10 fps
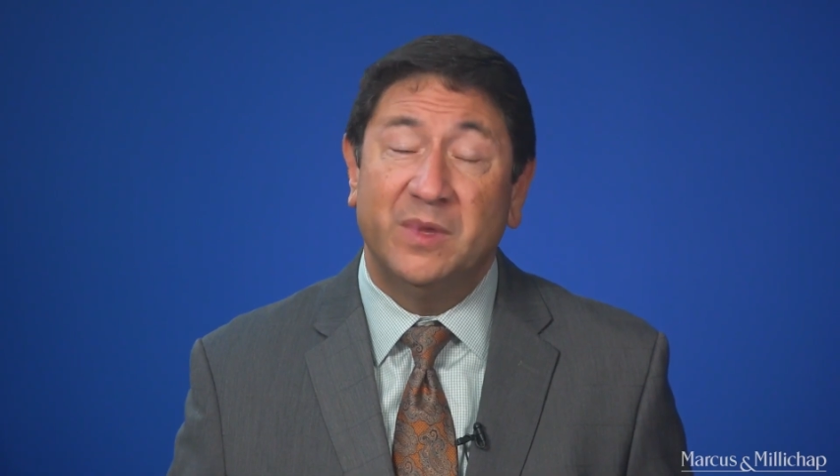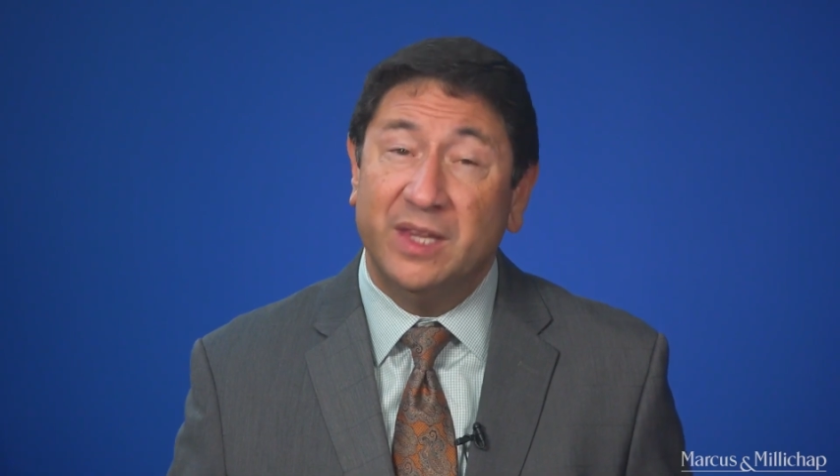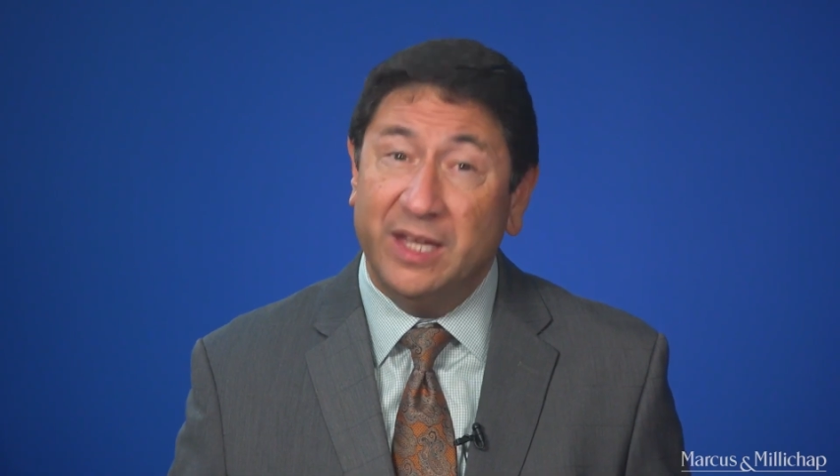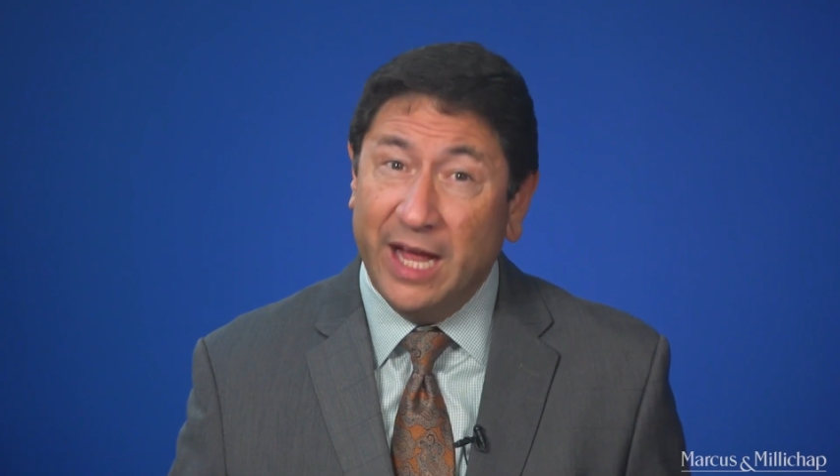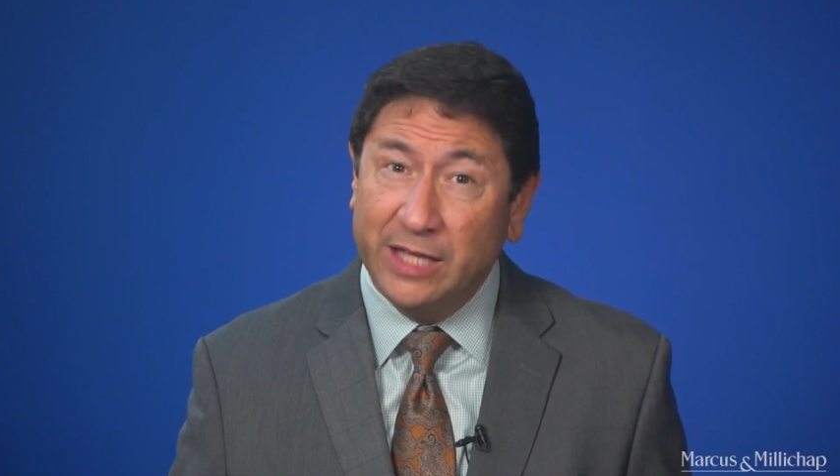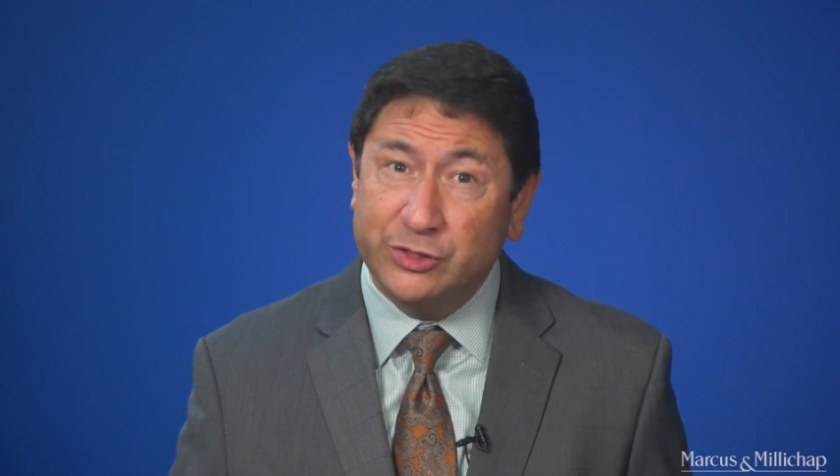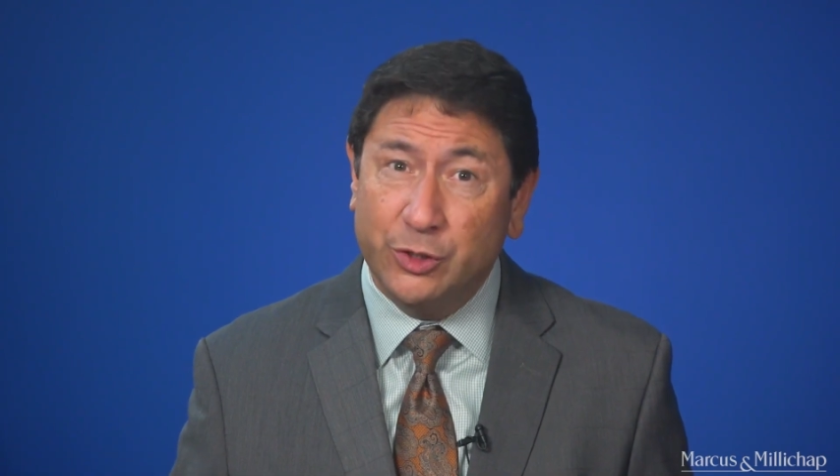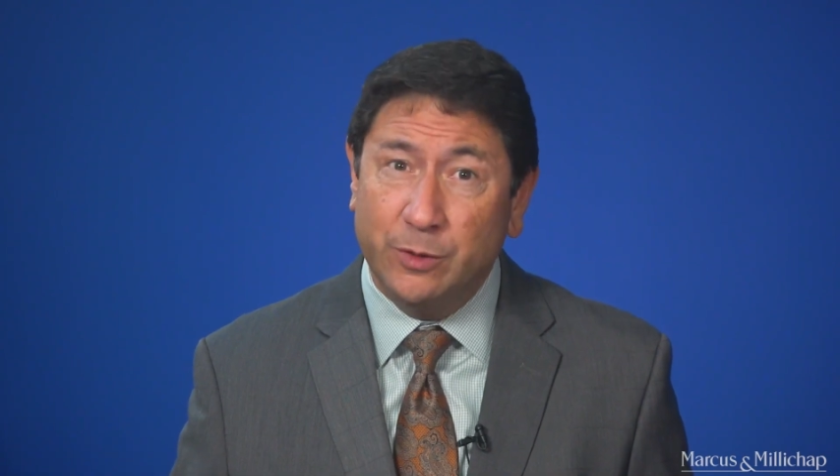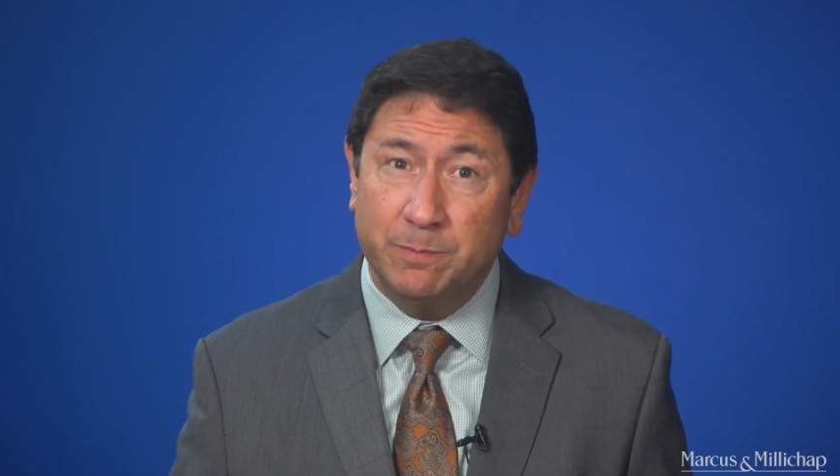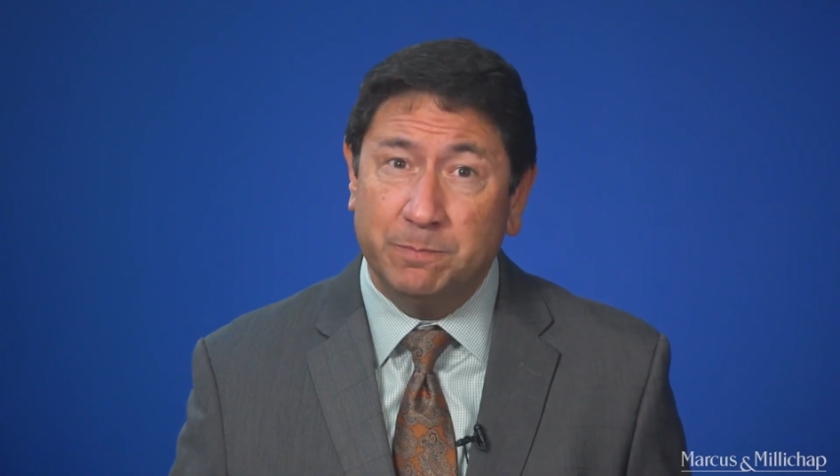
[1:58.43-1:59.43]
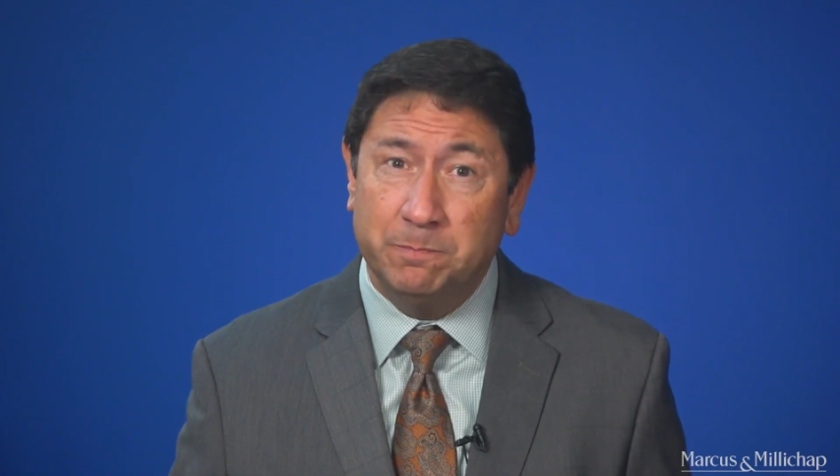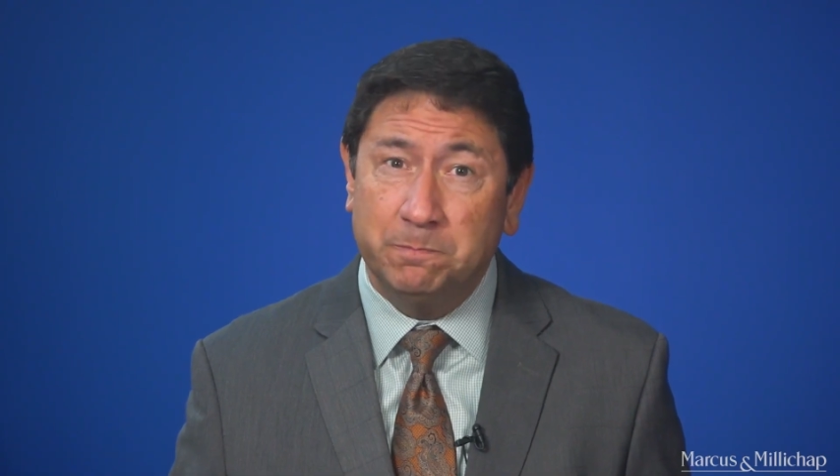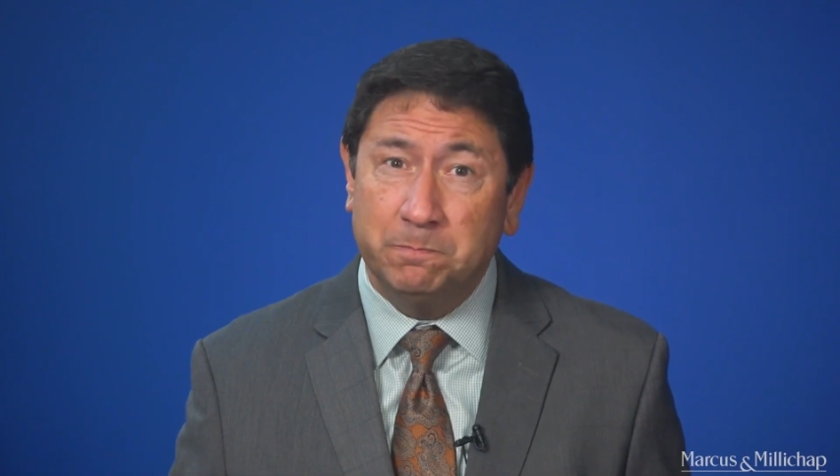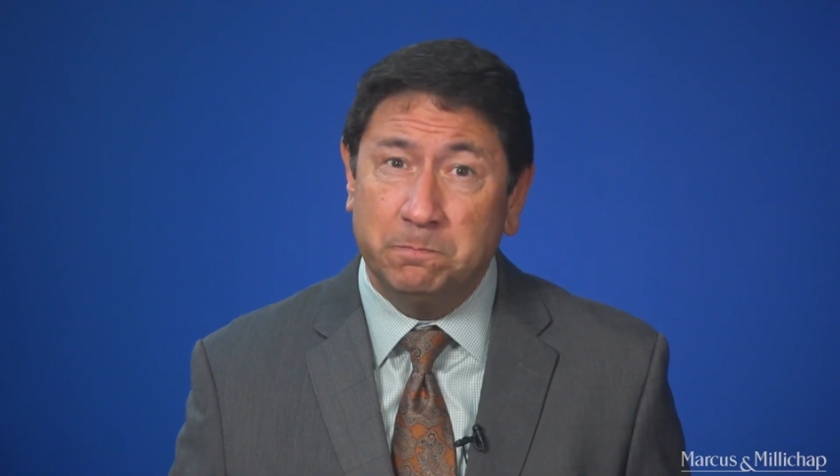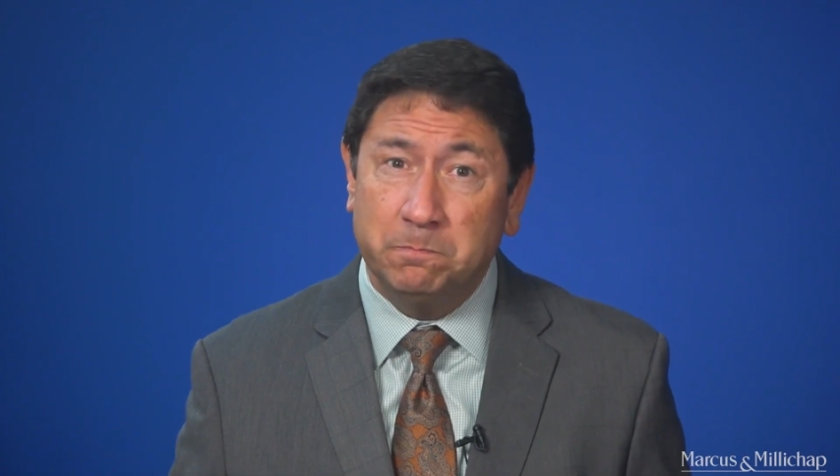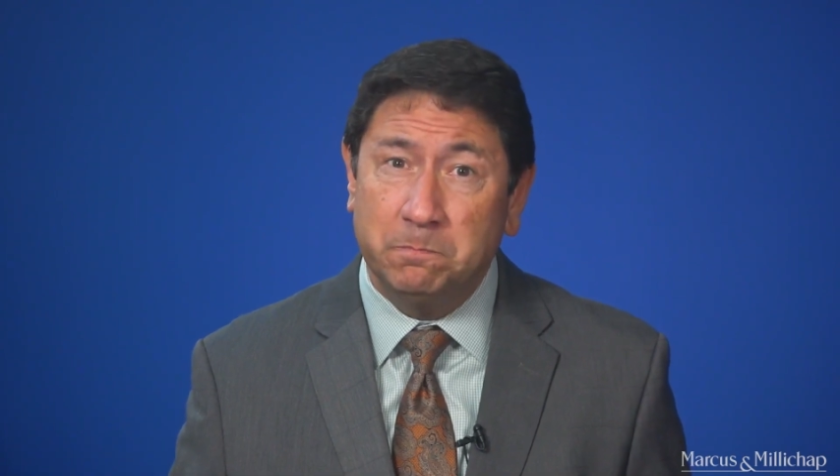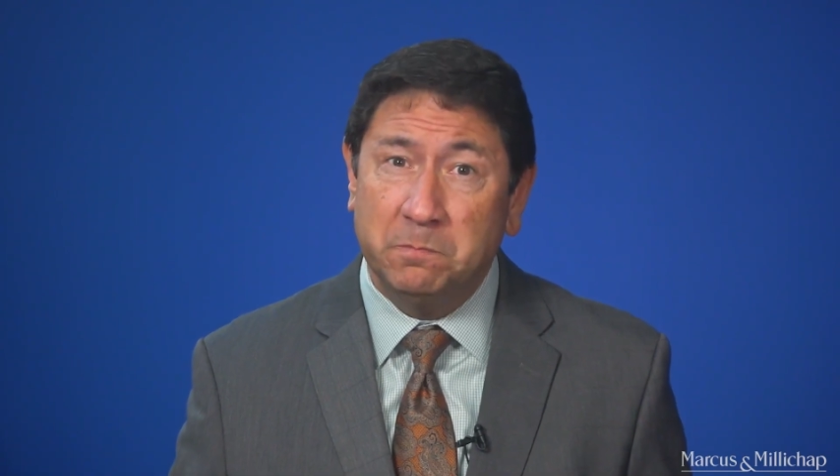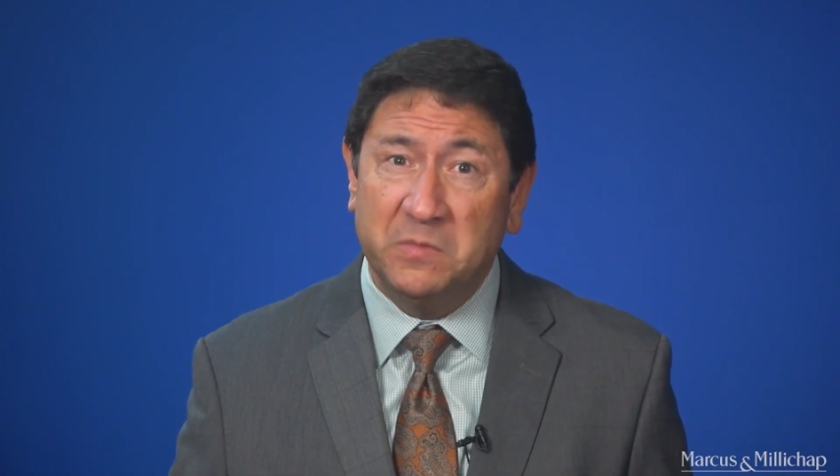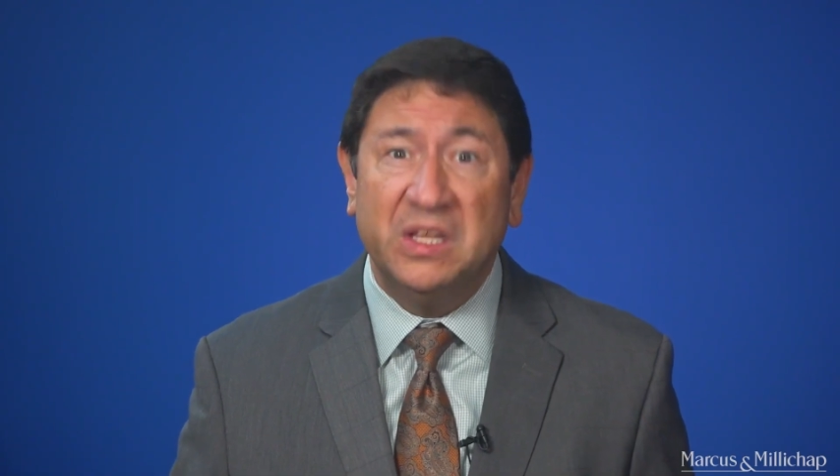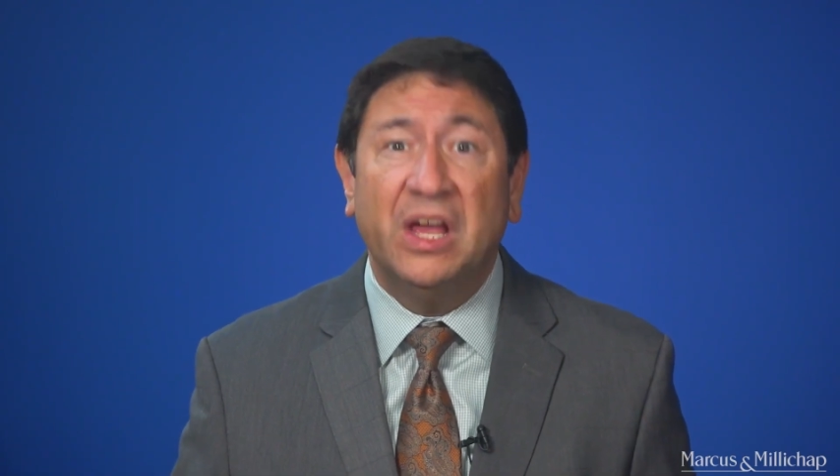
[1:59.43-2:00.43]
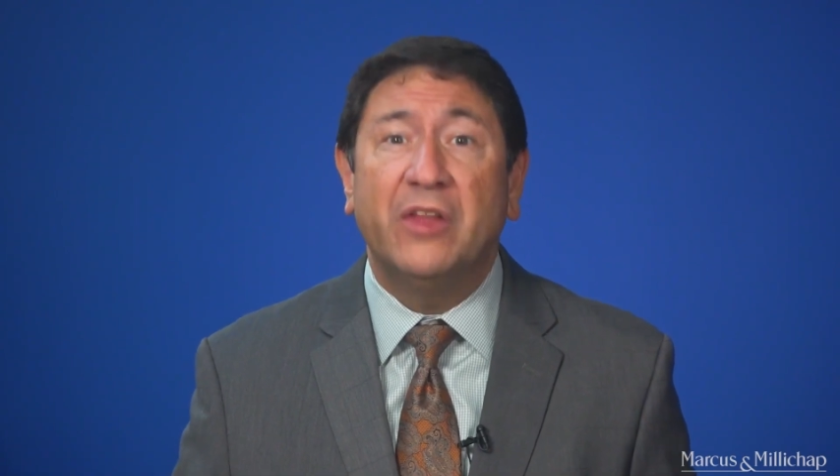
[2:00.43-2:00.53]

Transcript: The answer? The